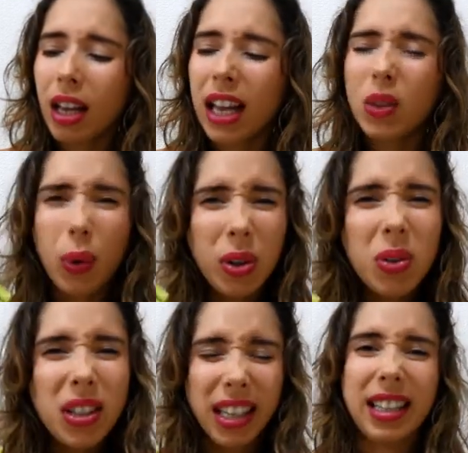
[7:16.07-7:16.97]
It's one of
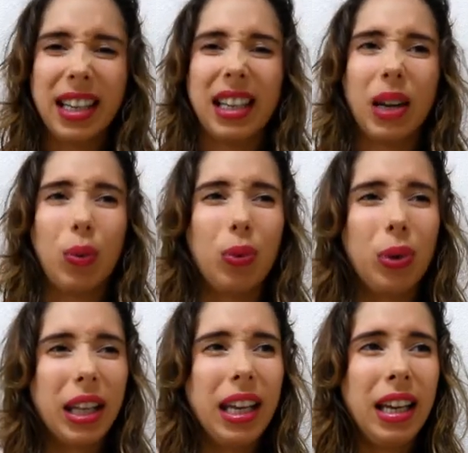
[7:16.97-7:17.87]
those things that like
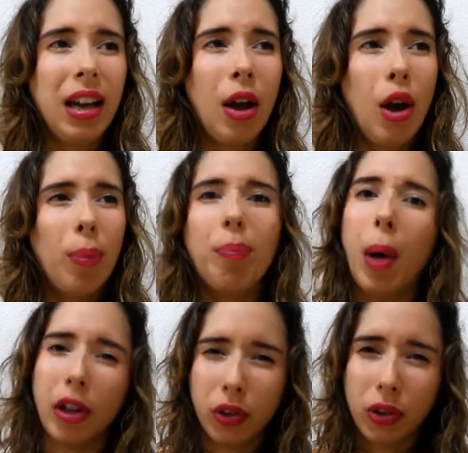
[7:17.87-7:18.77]
really
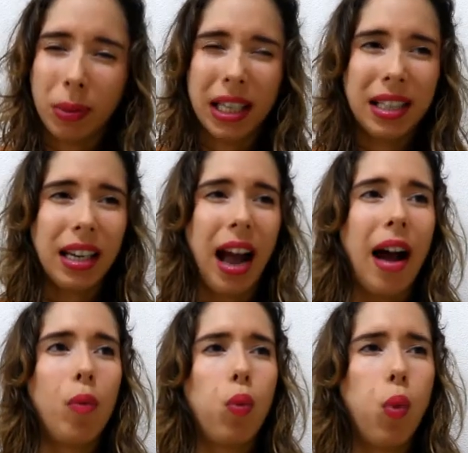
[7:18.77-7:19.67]
bothers me. It's like
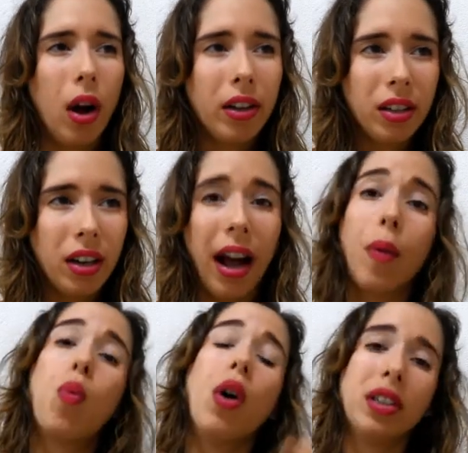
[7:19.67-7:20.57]
I
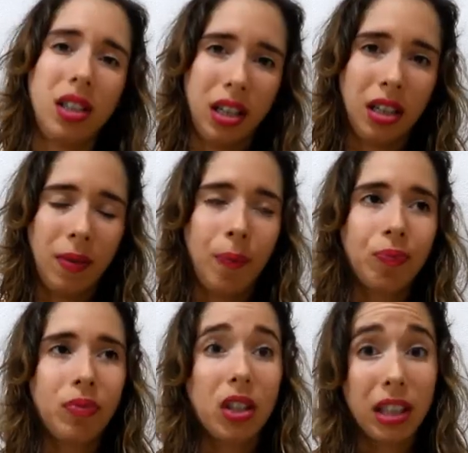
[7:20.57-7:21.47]
wanted
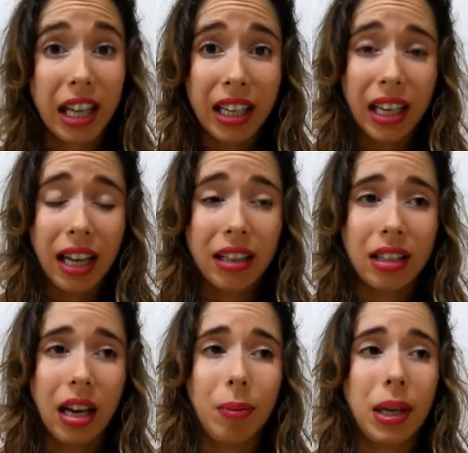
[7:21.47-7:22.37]
to like it at the
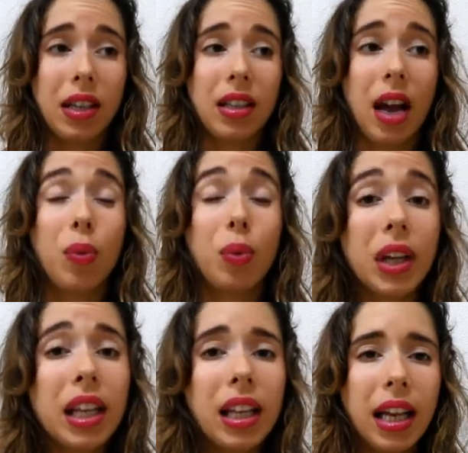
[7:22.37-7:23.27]
time because I
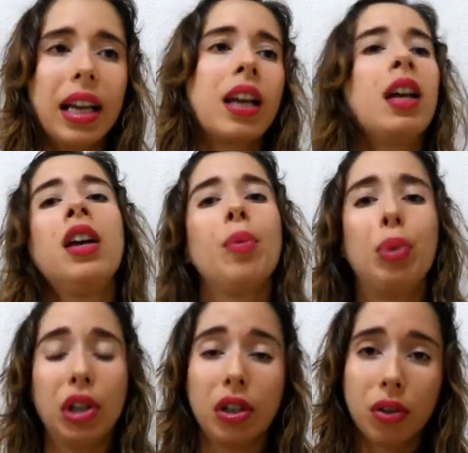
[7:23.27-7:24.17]
really like
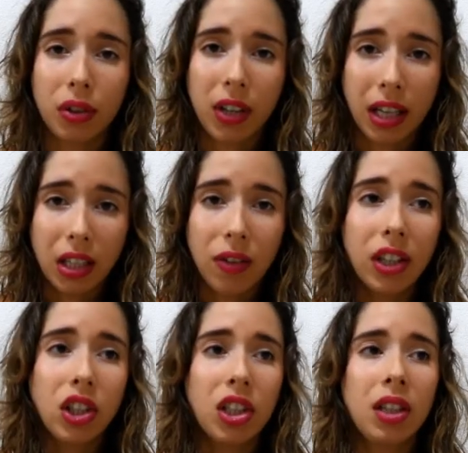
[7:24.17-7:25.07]
political science
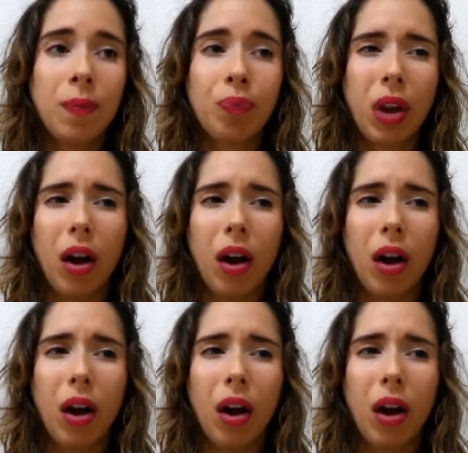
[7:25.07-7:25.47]
fiction,